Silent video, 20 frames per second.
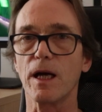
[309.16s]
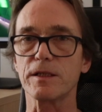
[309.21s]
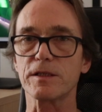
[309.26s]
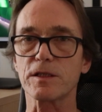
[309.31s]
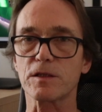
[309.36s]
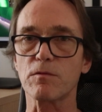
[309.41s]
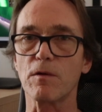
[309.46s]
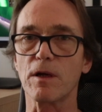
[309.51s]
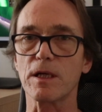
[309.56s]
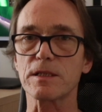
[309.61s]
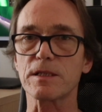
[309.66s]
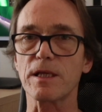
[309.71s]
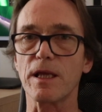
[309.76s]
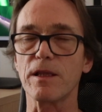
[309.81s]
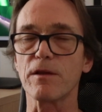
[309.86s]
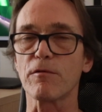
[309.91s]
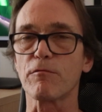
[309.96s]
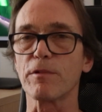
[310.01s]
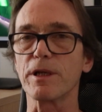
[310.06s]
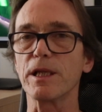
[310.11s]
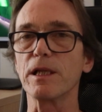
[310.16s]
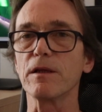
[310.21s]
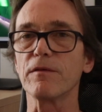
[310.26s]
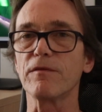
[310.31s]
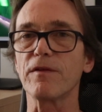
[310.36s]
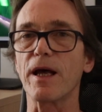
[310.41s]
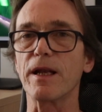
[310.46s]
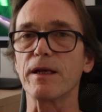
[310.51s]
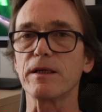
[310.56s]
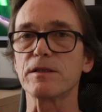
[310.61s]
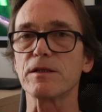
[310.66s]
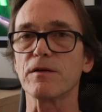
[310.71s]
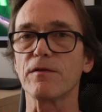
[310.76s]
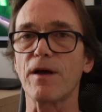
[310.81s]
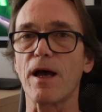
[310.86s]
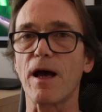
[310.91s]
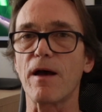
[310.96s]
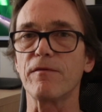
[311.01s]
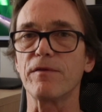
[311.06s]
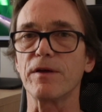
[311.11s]
I just want to say the real advantage
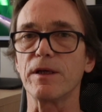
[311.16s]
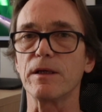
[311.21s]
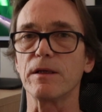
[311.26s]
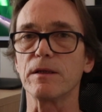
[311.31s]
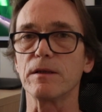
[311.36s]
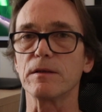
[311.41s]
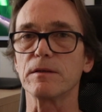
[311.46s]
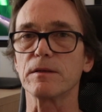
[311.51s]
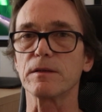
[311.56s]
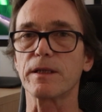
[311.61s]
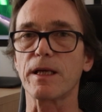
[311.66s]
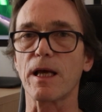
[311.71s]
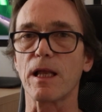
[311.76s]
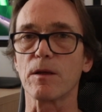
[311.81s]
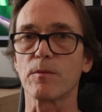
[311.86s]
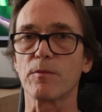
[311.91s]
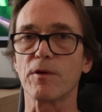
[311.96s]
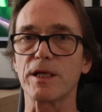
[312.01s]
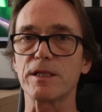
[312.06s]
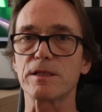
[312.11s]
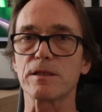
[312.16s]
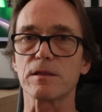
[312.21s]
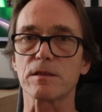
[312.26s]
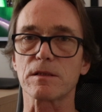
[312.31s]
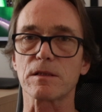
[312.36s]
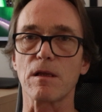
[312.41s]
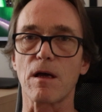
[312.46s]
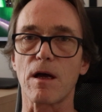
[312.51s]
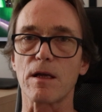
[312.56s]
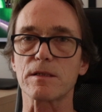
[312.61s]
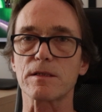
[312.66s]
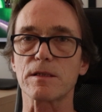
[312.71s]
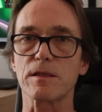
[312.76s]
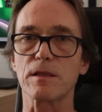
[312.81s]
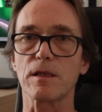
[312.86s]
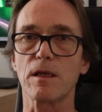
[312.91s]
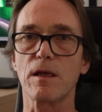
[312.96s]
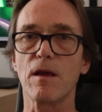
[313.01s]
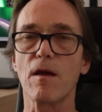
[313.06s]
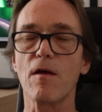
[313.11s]
of having calibration
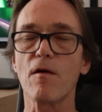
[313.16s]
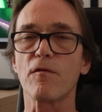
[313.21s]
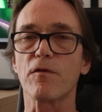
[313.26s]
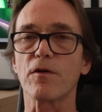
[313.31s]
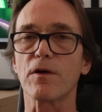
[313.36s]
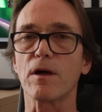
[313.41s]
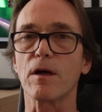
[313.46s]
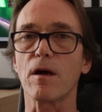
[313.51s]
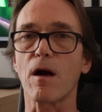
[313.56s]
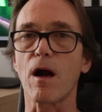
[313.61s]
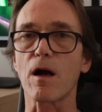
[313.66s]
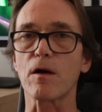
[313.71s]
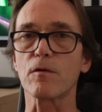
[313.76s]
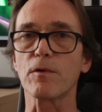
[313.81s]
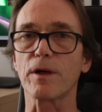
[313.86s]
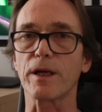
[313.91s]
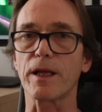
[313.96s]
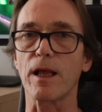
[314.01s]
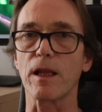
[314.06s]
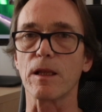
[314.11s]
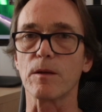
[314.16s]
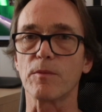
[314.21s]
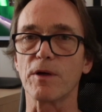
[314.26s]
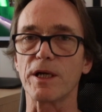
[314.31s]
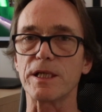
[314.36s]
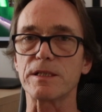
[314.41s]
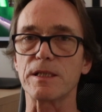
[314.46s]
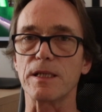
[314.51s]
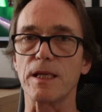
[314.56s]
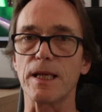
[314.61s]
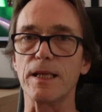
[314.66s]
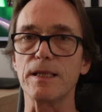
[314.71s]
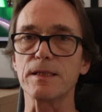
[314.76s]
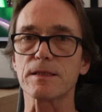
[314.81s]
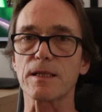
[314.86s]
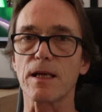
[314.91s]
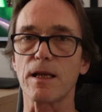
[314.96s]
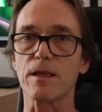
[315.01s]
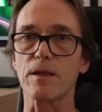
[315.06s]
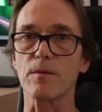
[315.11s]
slots for hardware calibration
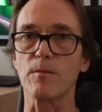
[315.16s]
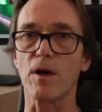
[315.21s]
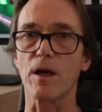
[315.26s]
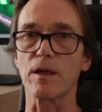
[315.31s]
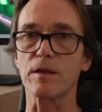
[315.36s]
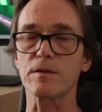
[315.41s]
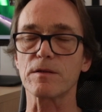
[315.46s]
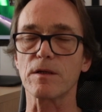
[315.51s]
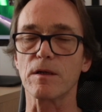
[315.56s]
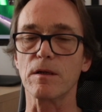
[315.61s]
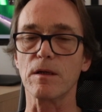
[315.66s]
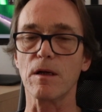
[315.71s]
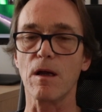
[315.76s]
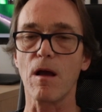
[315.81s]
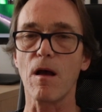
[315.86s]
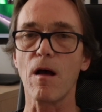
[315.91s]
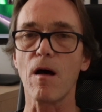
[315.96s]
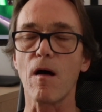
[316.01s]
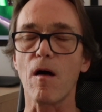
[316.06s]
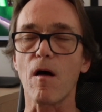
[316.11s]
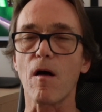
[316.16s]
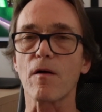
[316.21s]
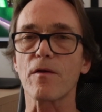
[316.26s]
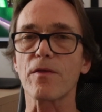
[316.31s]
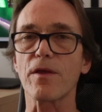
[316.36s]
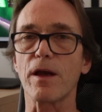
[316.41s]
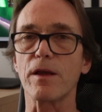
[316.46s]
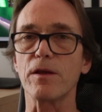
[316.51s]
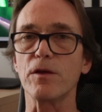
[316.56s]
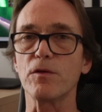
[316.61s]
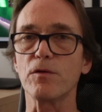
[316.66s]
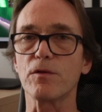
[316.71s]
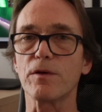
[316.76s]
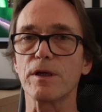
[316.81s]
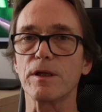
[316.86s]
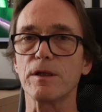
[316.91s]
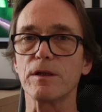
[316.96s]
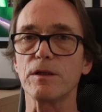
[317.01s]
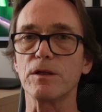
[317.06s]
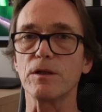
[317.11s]
inside of the monitor are that you
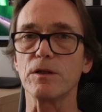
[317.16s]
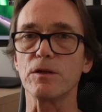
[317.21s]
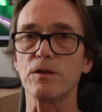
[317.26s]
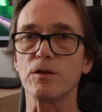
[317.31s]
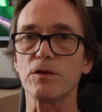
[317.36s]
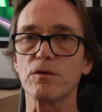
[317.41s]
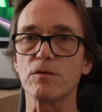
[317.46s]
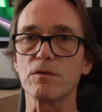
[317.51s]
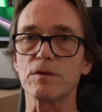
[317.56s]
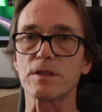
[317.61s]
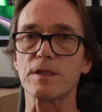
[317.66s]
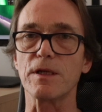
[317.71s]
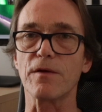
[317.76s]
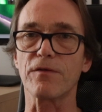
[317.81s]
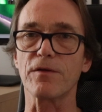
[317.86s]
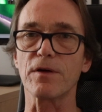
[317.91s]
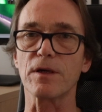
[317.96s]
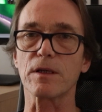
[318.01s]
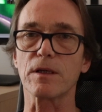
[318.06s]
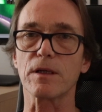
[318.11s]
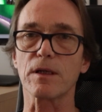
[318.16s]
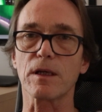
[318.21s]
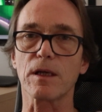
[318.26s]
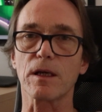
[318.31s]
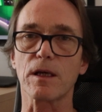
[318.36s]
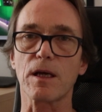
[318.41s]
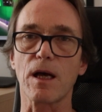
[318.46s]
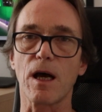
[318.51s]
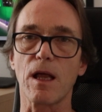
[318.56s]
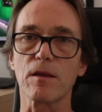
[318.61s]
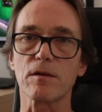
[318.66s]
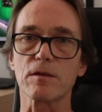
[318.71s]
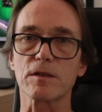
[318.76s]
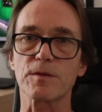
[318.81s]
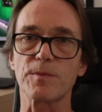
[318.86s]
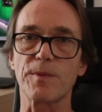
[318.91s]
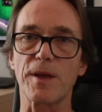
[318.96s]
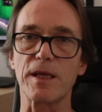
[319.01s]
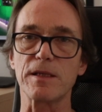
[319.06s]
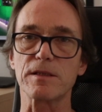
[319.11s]
can use different color
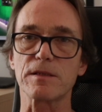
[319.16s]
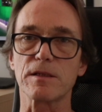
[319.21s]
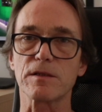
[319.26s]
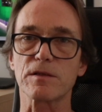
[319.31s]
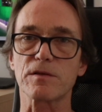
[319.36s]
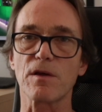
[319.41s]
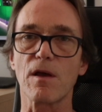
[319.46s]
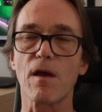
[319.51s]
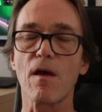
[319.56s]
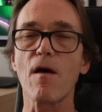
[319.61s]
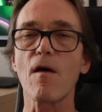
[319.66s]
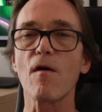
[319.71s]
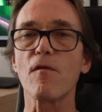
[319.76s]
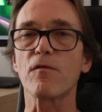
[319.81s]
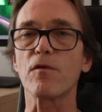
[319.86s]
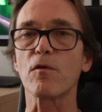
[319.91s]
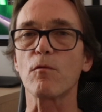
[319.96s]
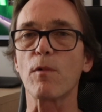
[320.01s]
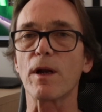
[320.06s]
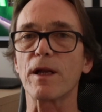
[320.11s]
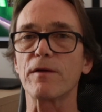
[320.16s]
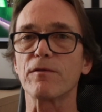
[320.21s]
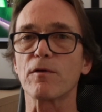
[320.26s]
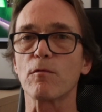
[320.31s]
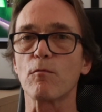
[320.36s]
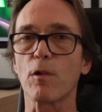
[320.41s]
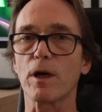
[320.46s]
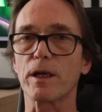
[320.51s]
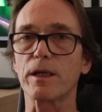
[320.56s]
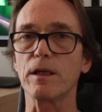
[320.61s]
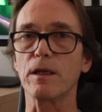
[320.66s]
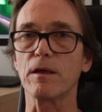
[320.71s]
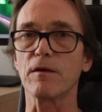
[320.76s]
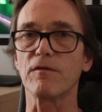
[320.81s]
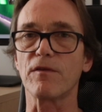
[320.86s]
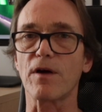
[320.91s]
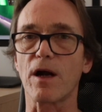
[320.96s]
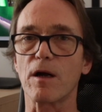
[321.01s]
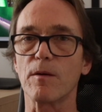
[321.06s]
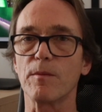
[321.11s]
spaces for whatever working
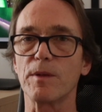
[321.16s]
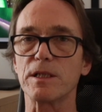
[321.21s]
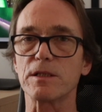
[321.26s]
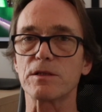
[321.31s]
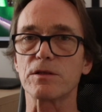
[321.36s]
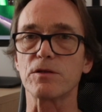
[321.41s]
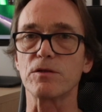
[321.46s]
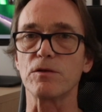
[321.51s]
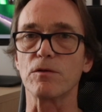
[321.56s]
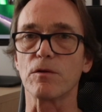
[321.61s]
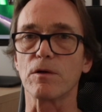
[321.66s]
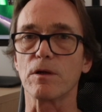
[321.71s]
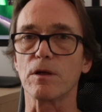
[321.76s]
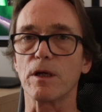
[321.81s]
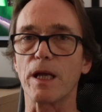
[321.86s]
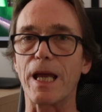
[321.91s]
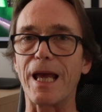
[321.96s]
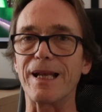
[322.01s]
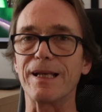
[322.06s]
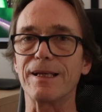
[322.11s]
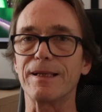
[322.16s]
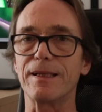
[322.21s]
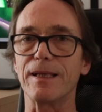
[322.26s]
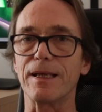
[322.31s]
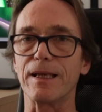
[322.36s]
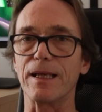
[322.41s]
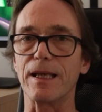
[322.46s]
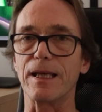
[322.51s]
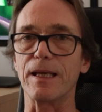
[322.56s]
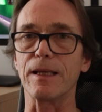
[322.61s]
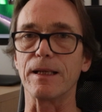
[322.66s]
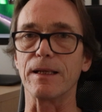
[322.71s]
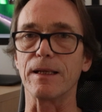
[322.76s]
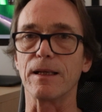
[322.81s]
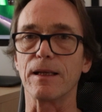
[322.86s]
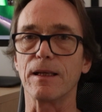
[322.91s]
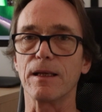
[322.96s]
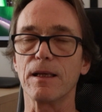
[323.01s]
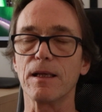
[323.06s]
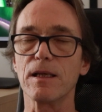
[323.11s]
environments you're editing in.